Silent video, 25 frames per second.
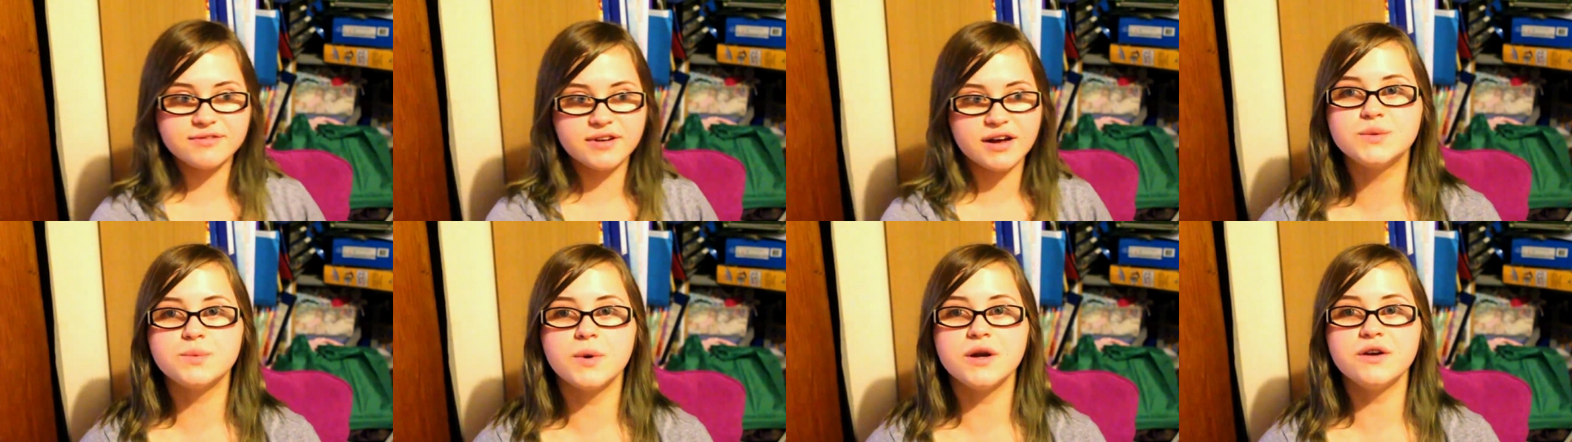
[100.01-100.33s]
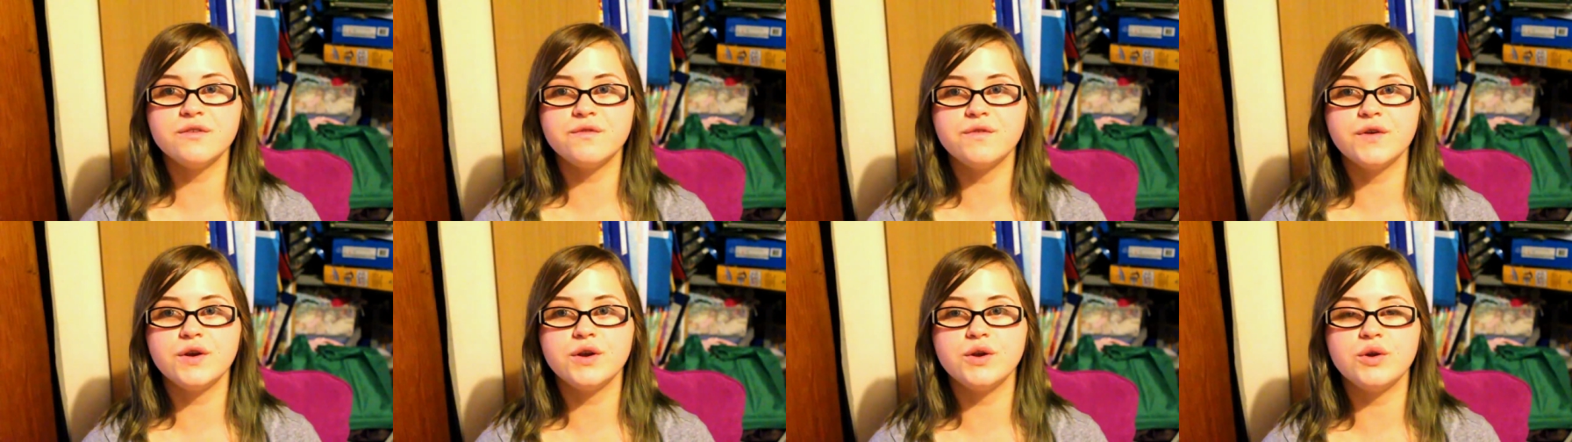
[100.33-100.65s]
It's
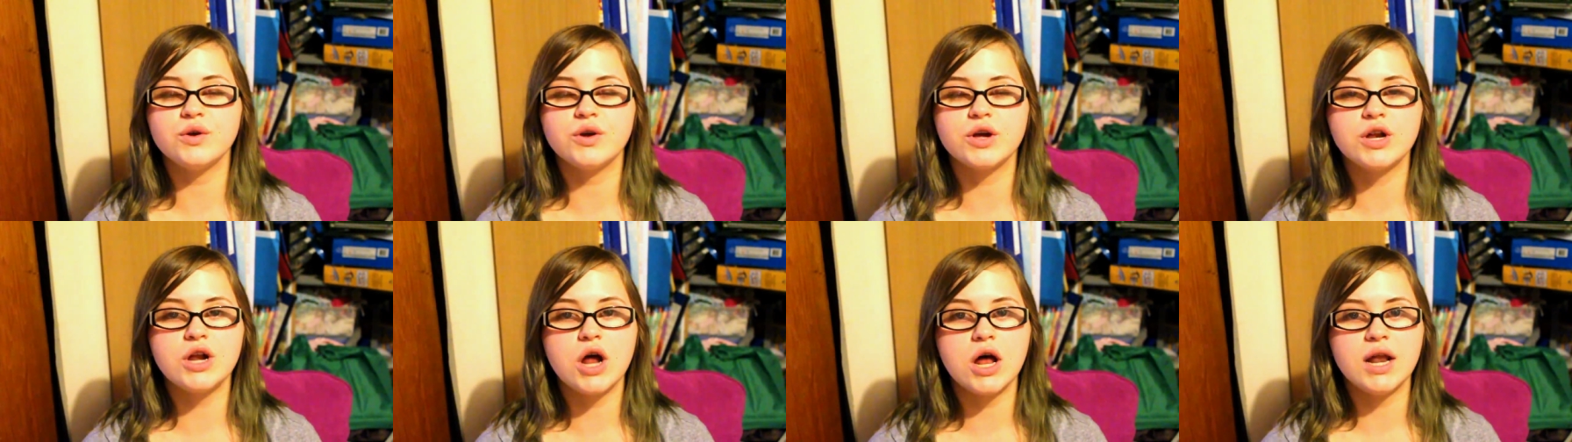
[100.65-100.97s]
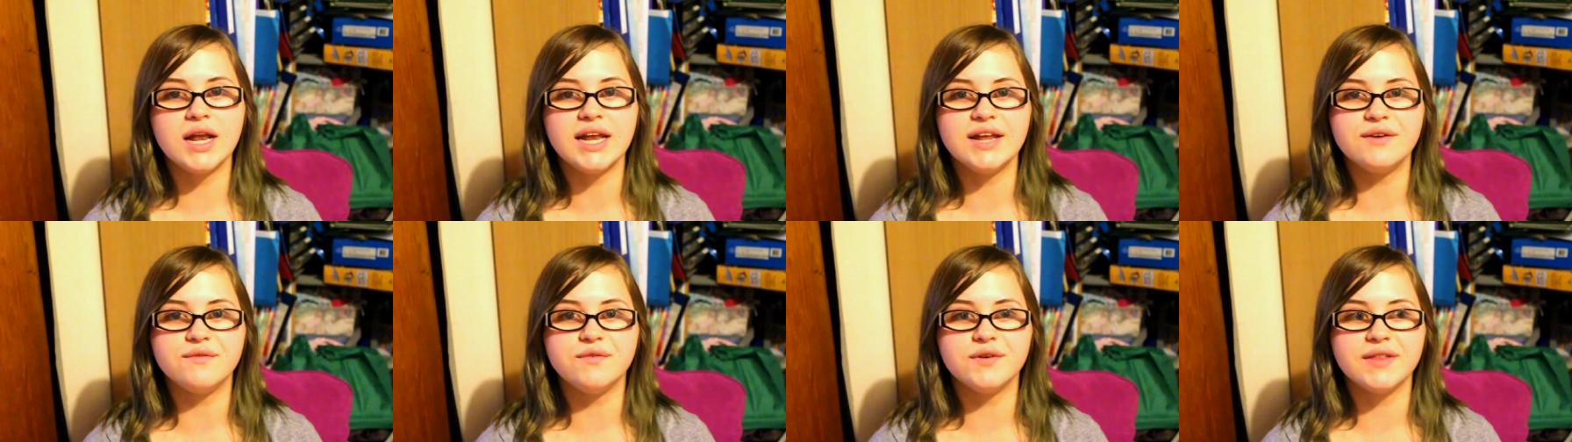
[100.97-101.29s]
one food you
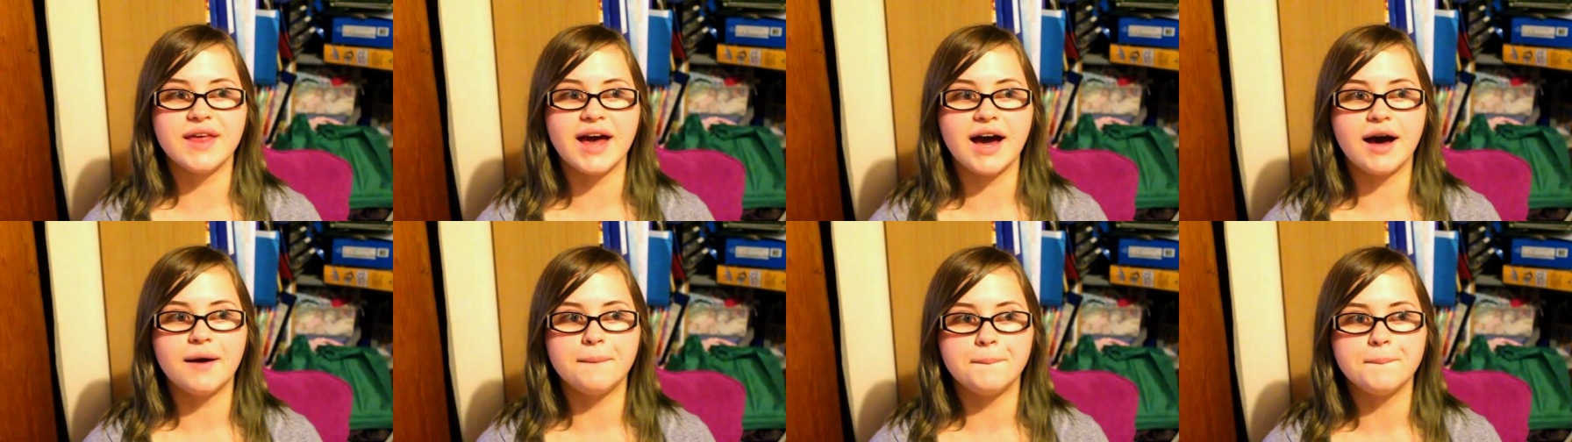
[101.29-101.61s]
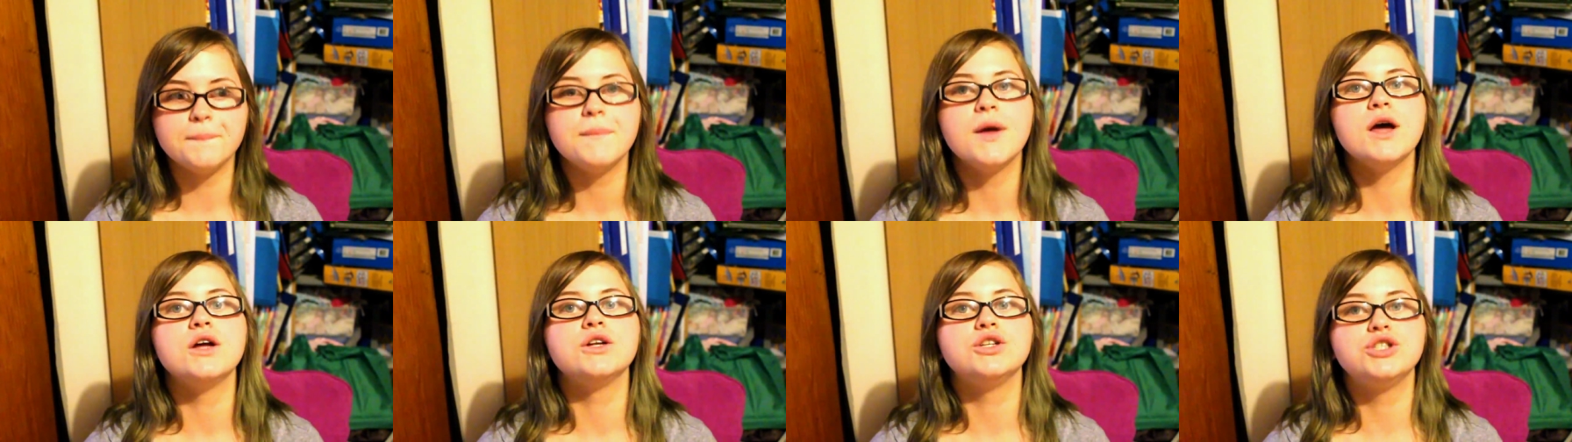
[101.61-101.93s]
cannot live
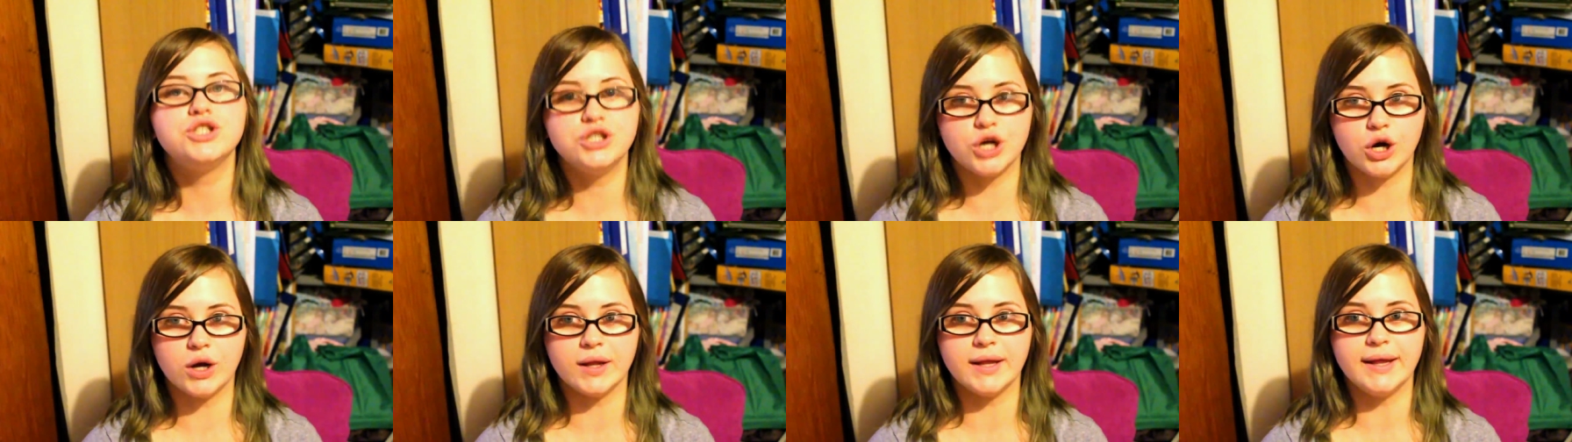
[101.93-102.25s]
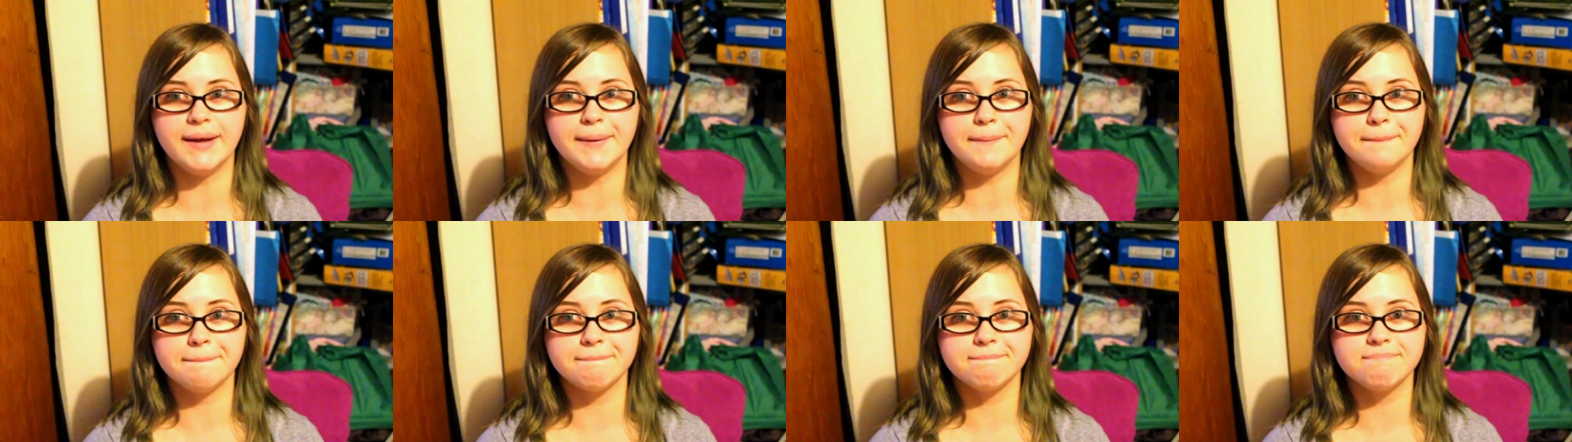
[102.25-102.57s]
without.
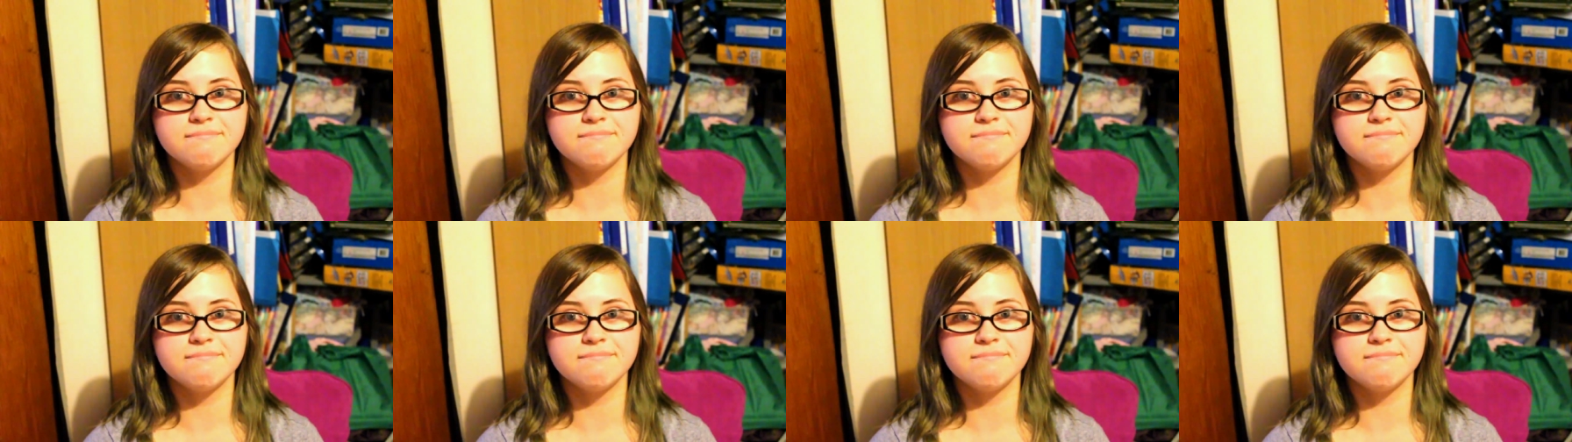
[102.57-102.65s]
Chocolate.